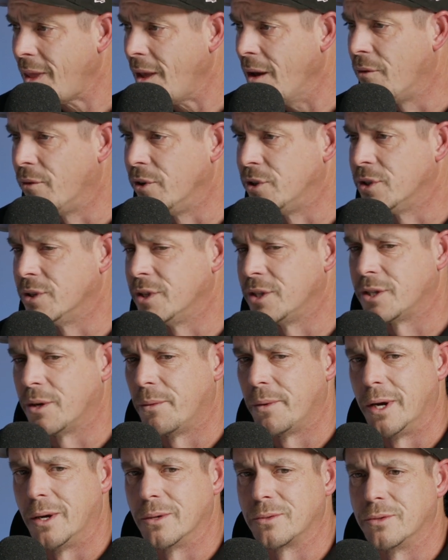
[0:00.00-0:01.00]
Originally,
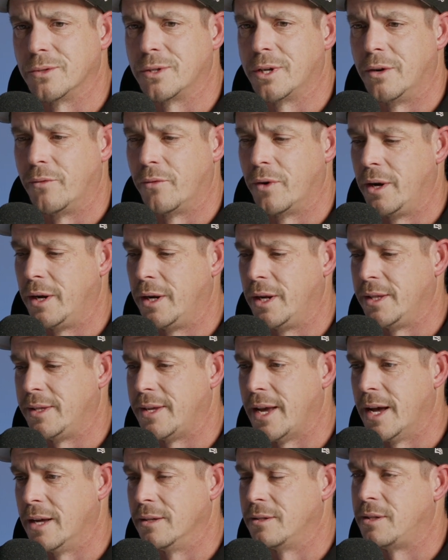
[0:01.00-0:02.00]
someone else was going to run a
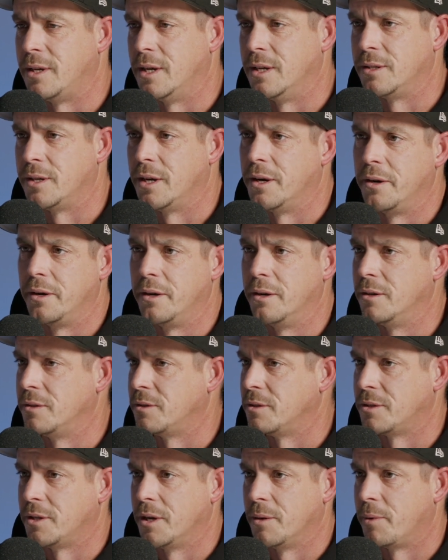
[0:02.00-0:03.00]
downstairs area
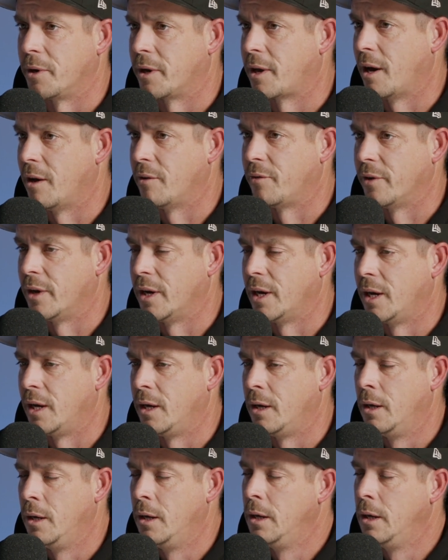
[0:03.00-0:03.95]
as a separate cafe.